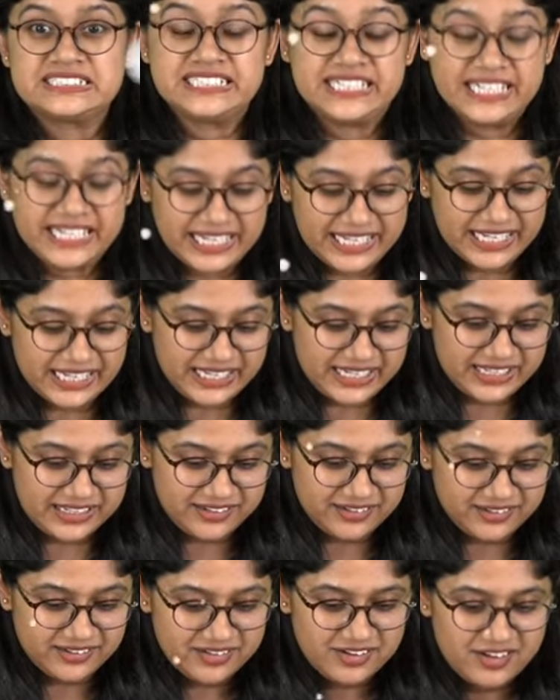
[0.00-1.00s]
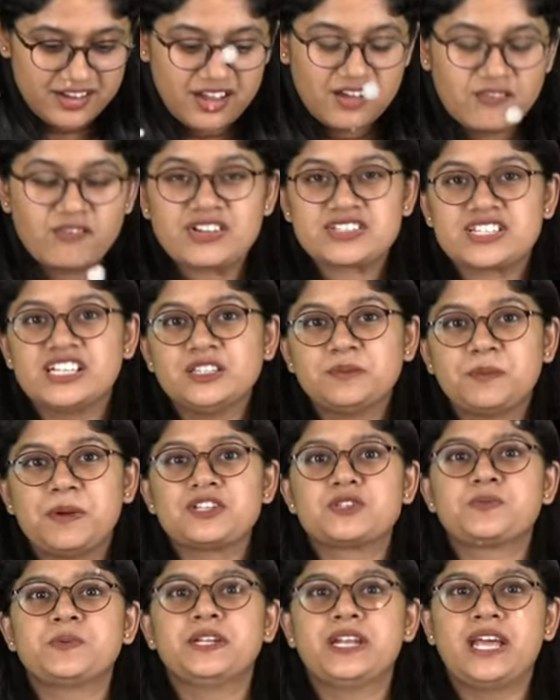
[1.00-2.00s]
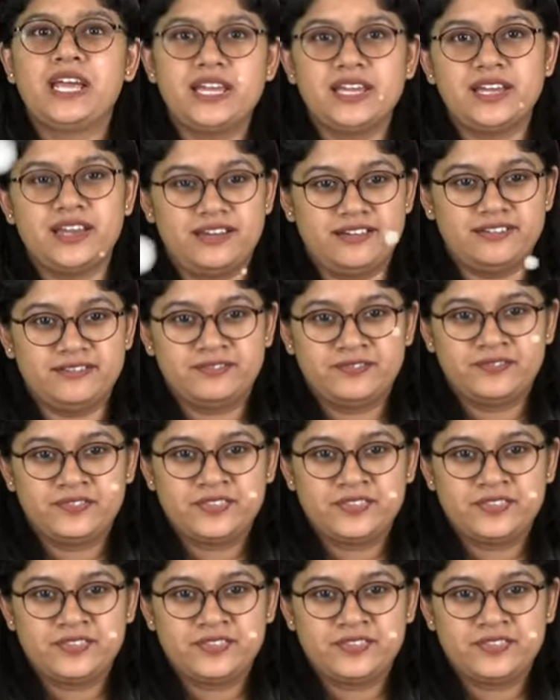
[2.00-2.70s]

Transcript: D. Vasant Panchami nahi hai.